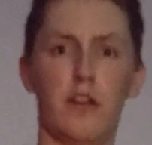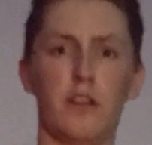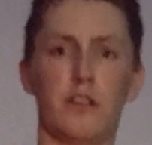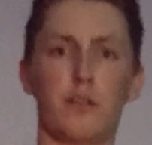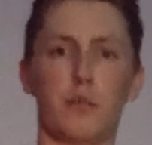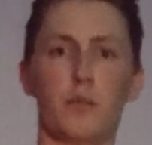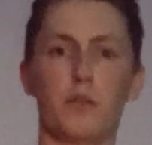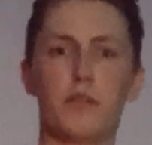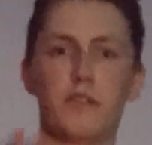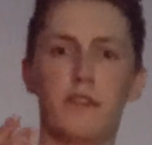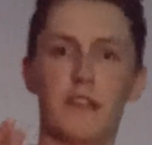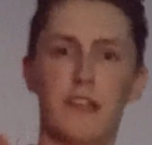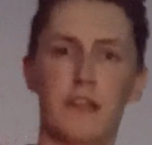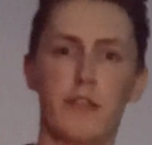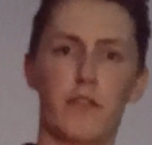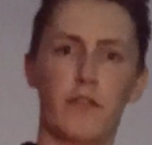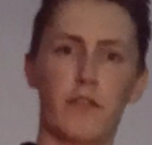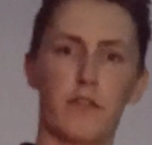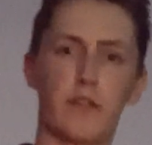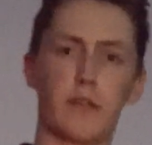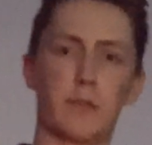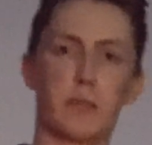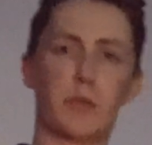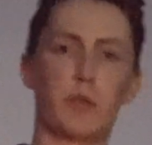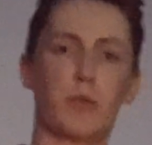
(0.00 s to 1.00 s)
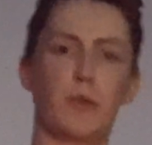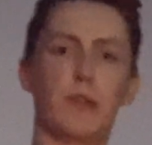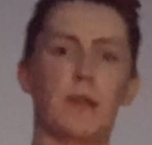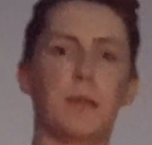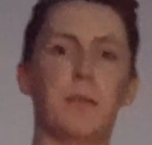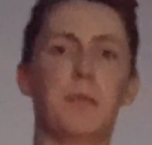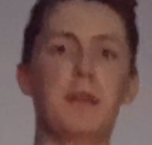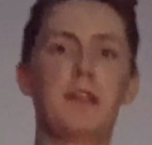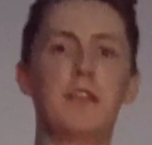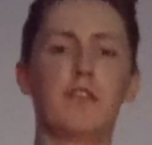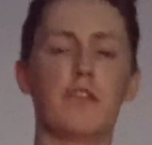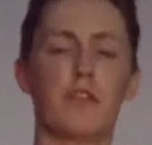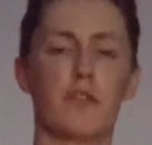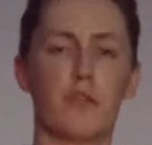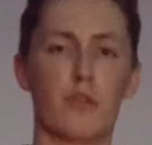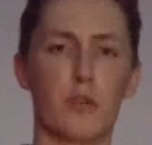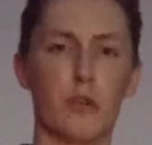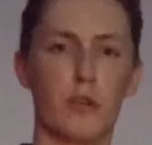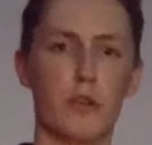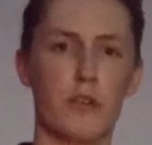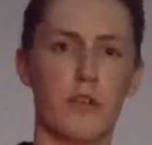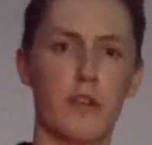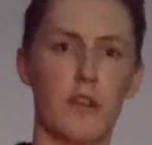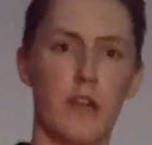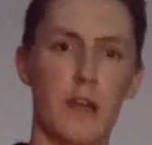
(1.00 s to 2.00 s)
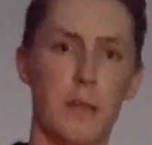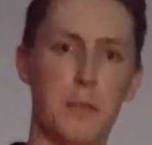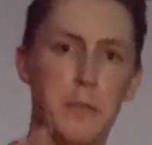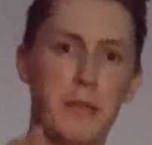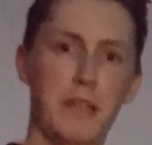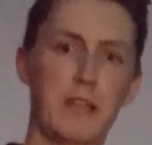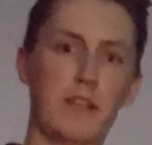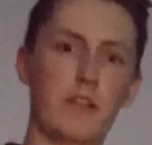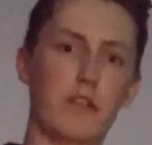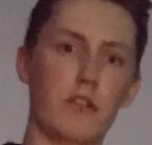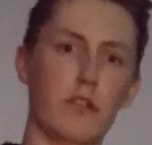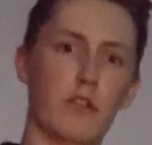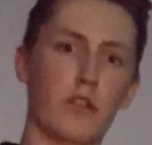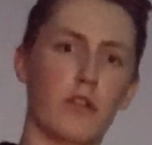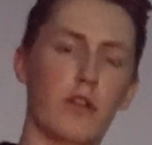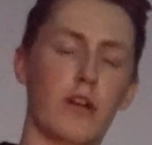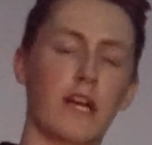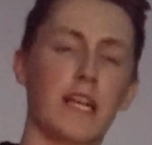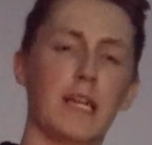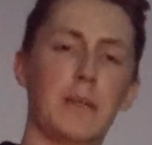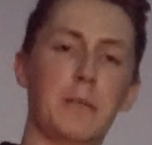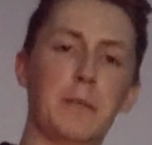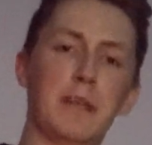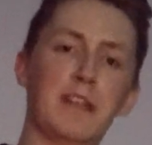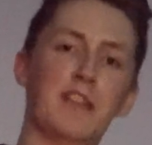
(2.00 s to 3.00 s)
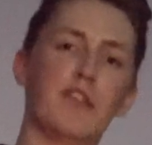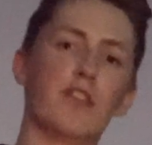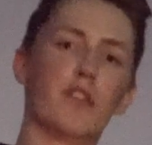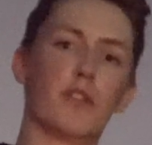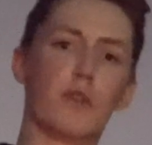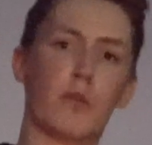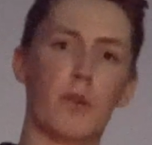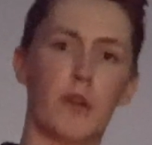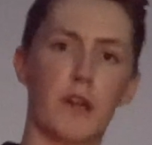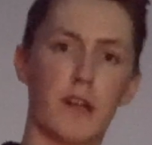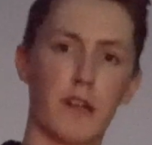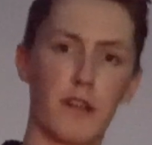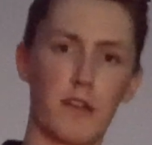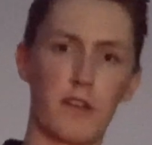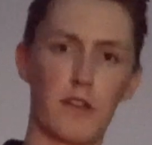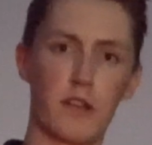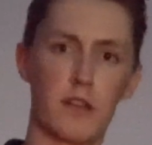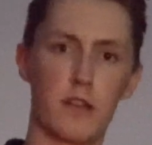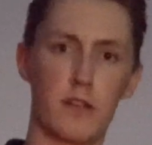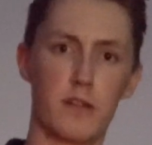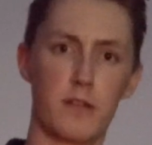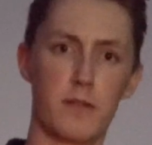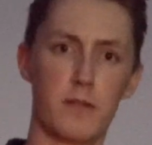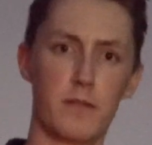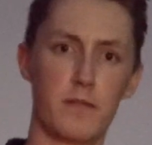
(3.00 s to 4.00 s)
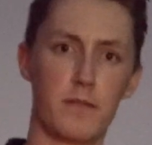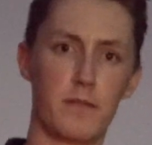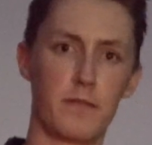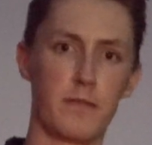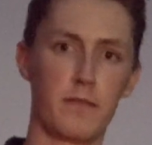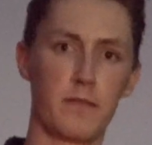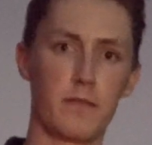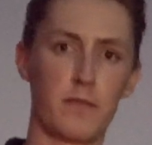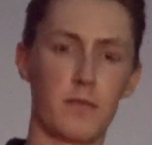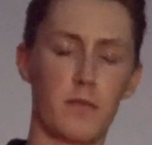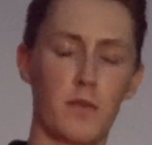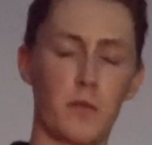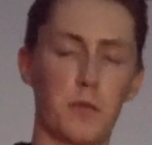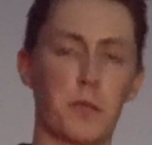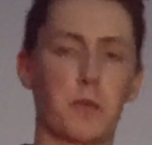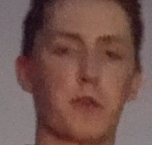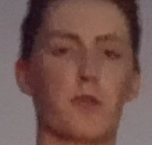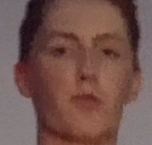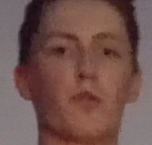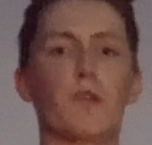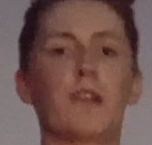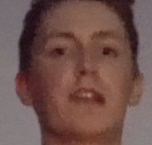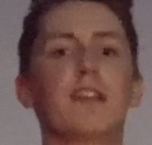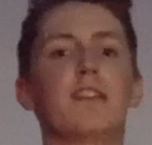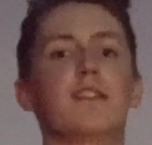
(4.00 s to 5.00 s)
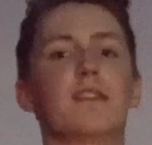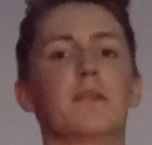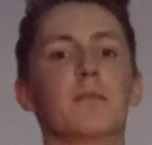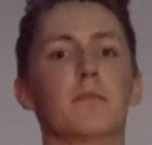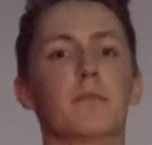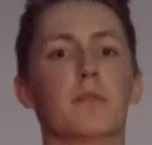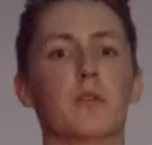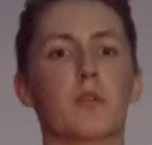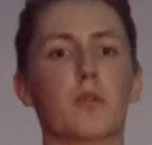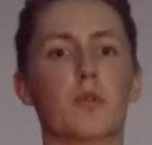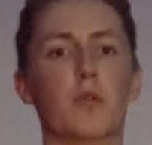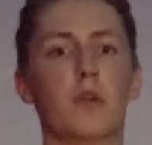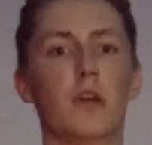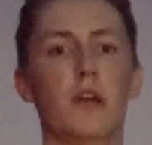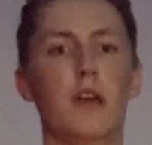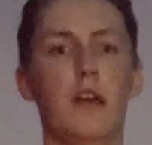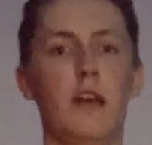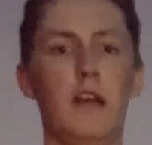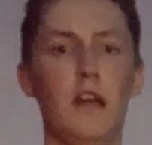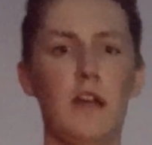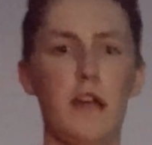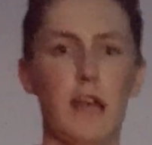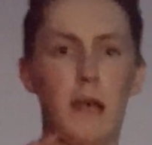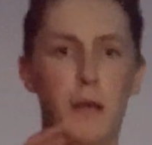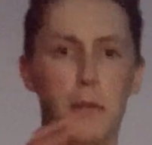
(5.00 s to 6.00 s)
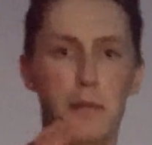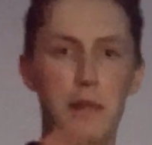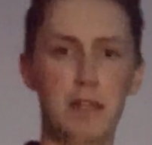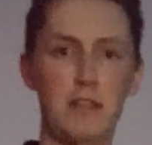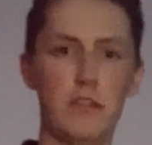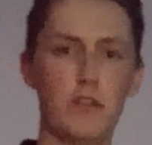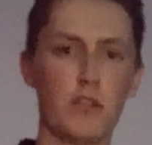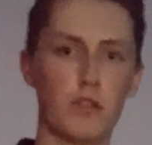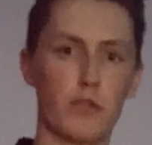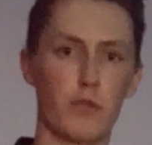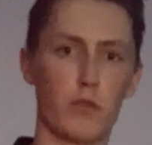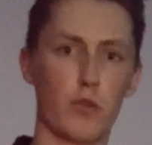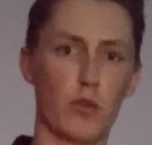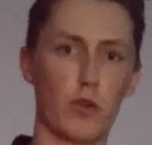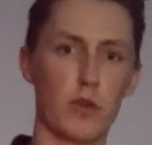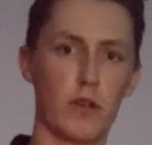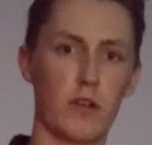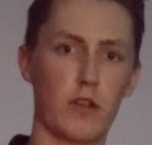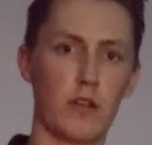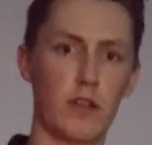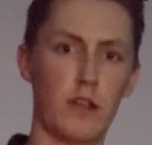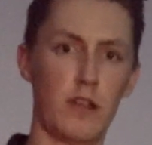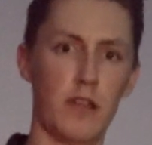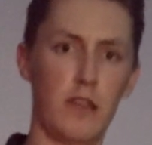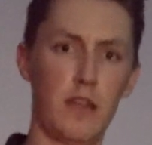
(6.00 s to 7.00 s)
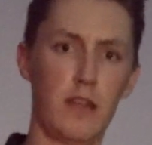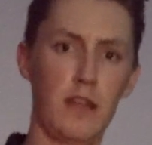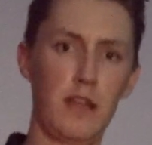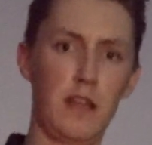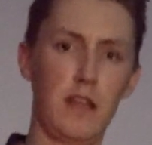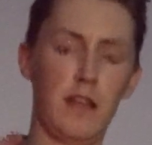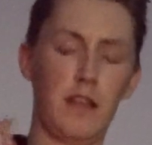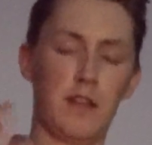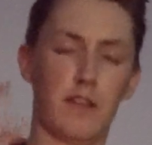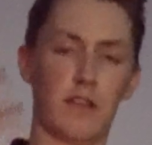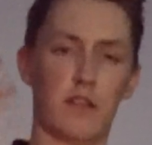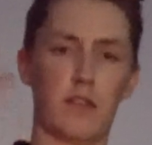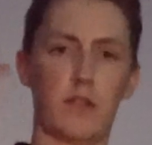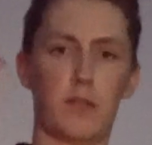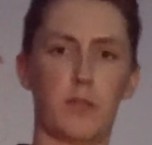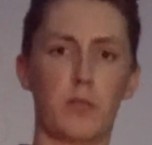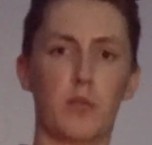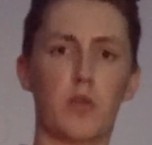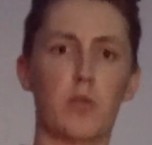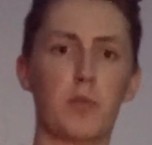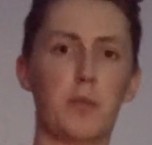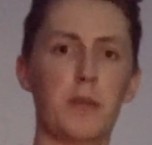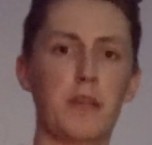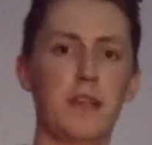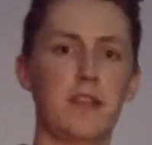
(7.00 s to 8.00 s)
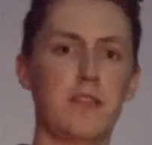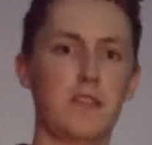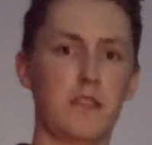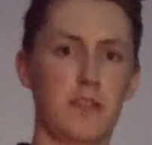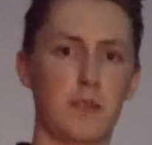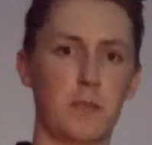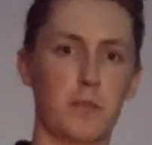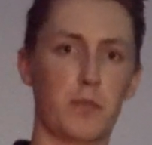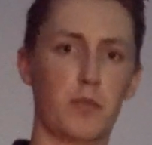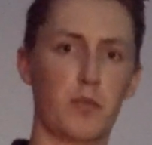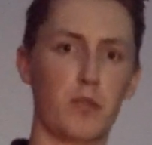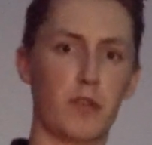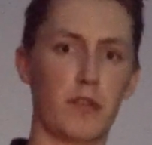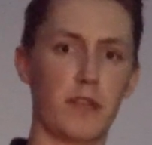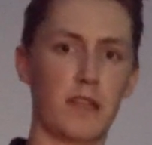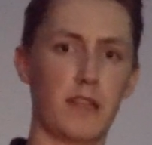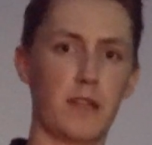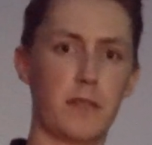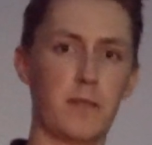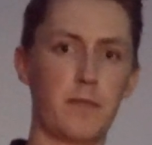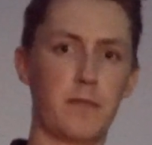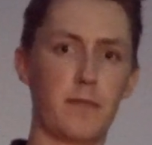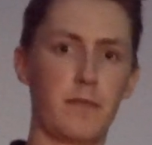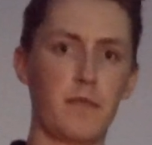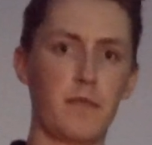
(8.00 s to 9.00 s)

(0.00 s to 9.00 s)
So what's the difference between a meteoroid, a meteor, and a meteorite? Well, it's really simple. A meteoroid is a small piece of debris